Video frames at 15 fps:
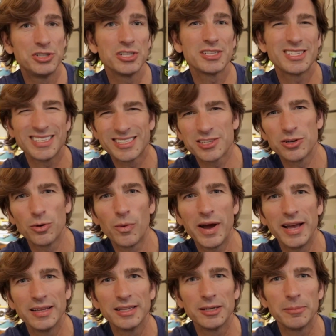Just it's gonna
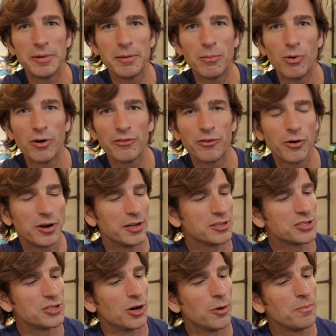weigh a little bit more for you.
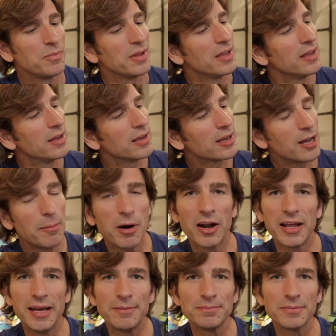So come
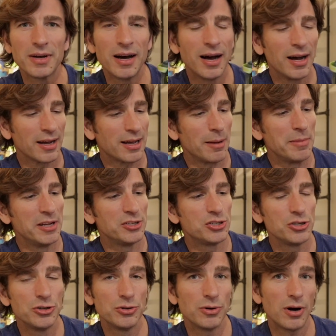on in, come
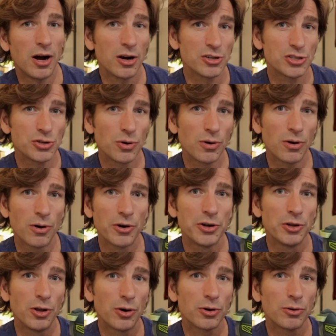into our store or
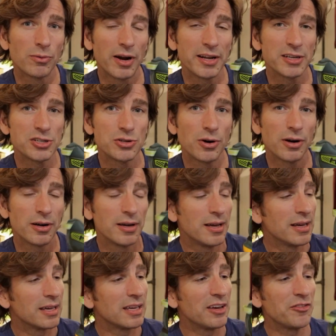your local running store,
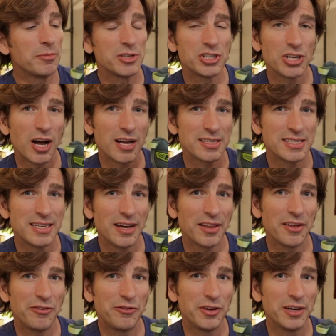give them a shot, see how
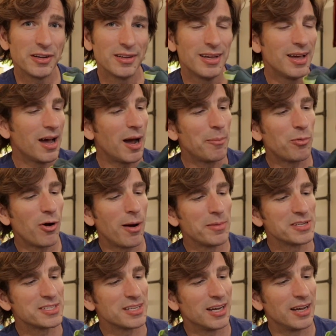they feel. I
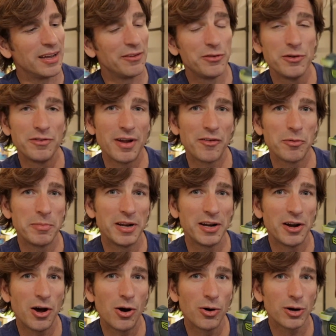promise if you've never been
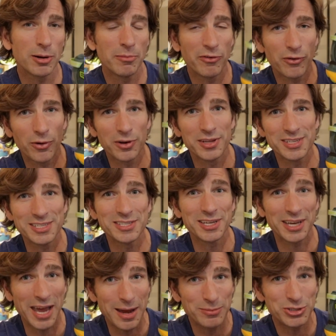in a Hoka before, this is
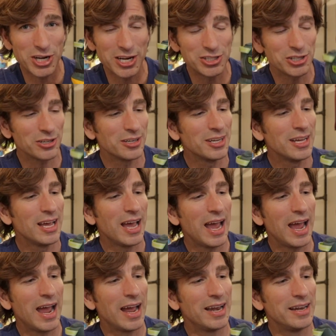a game changer.
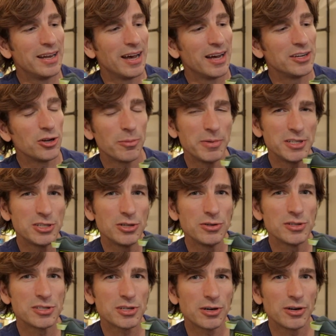And don't be too
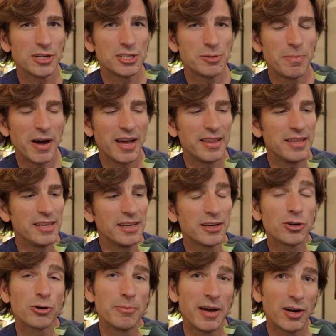discouraged by the
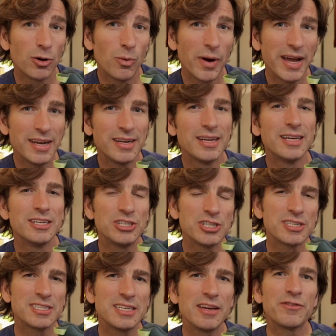incremental weight.
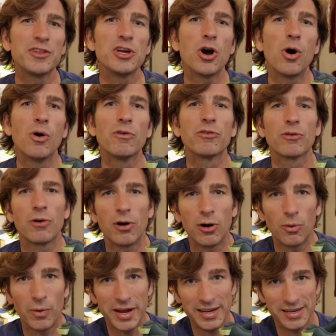Just see if the
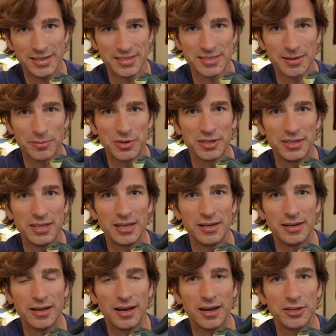overall weight is something
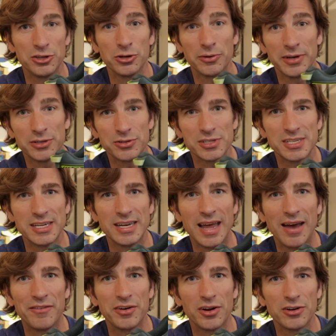that you're interested in
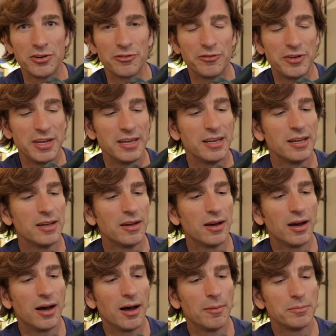having on your feet.
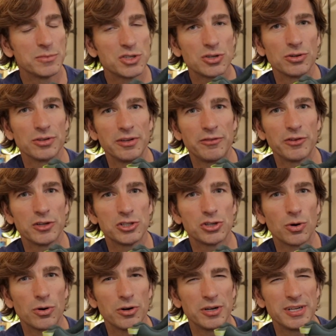Certainly for the
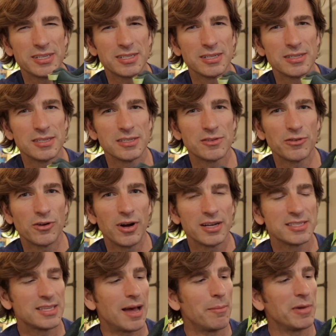shorter distances for
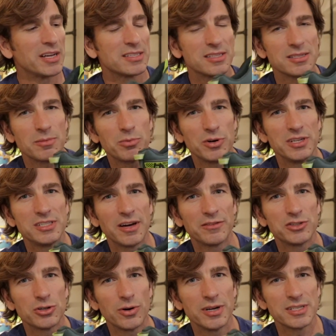us, that makes this a pretty
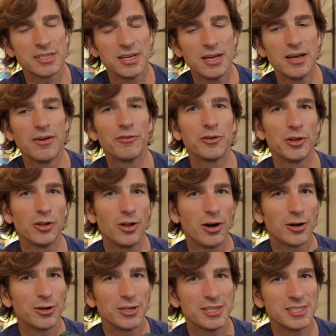tough choice. For the
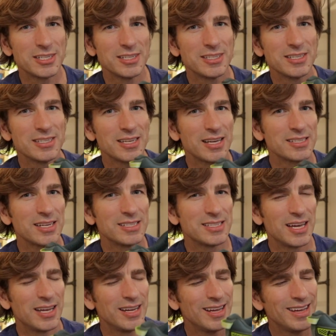longer distances, as I
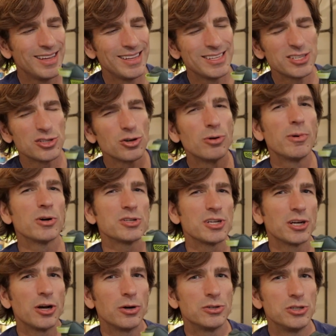said, this is almost a
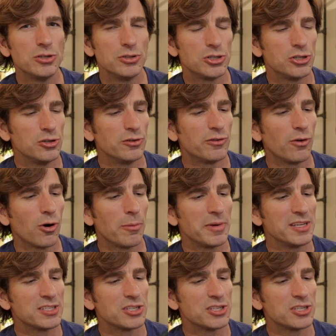go-to shoe for me.